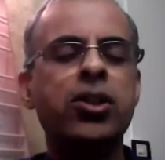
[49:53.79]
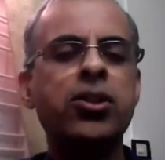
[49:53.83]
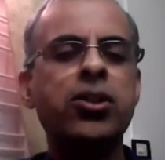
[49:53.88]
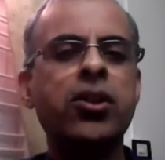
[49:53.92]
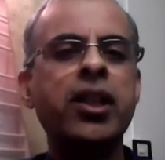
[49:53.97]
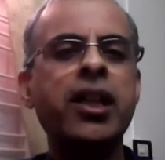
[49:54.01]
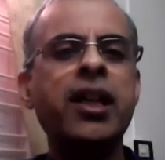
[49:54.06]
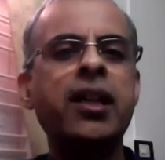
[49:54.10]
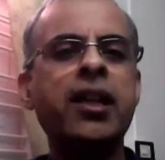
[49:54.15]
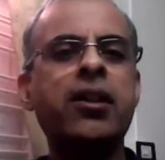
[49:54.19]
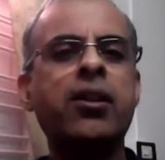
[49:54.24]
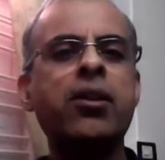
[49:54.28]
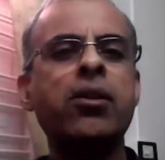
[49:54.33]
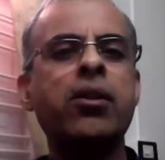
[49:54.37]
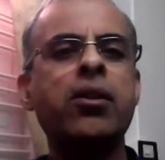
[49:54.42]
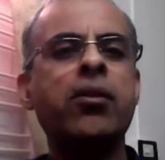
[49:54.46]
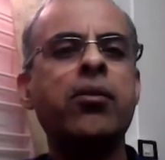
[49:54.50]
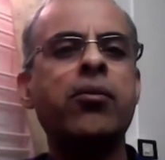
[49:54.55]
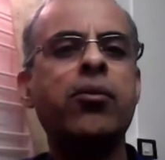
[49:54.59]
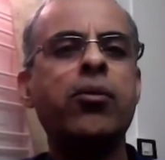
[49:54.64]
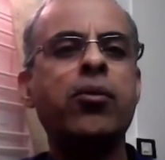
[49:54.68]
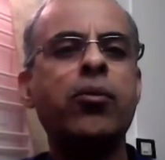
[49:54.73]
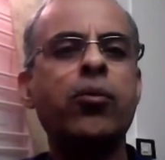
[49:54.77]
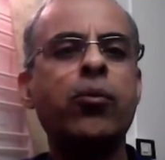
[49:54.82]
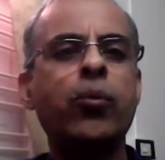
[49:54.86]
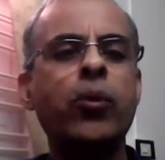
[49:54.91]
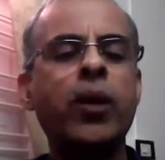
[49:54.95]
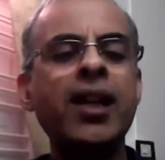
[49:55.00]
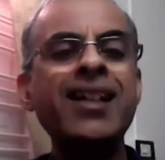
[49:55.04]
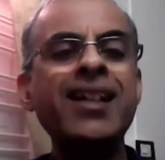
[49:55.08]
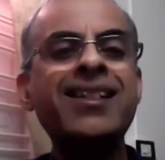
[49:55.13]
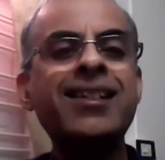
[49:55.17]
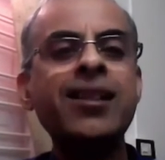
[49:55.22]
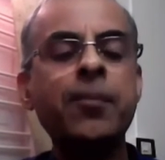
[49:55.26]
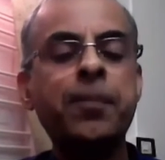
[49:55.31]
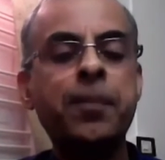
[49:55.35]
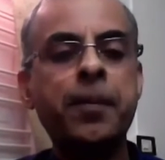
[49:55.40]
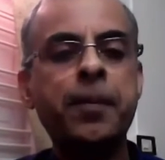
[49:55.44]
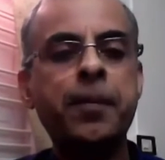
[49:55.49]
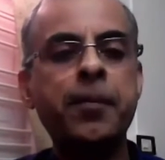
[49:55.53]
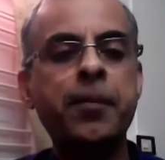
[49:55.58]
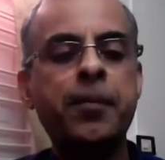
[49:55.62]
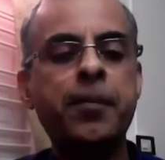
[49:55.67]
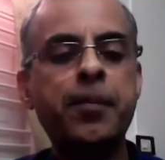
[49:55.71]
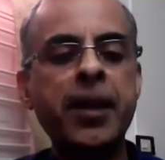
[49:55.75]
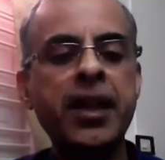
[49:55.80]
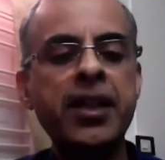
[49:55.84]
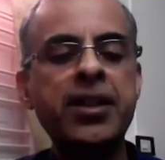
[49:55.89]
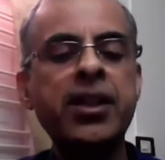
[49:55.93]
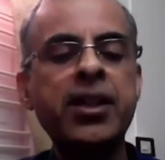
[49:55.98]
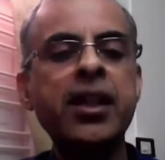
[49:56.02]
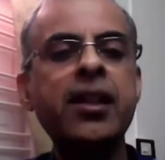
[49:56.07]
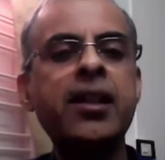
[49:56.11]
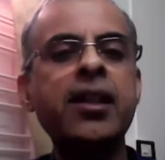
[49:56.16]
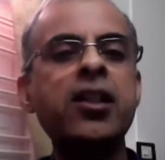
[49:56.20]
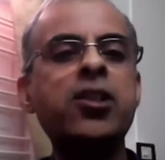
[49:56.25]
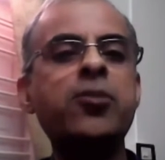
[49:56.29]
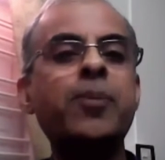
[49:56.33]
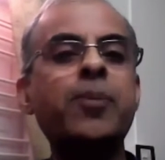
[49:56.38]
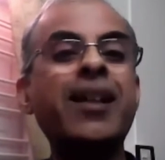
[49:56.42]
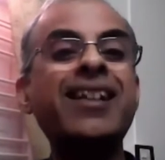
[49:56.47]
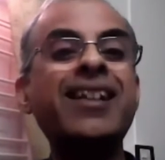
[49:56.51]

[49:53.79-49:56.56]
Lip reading: so that once the patient is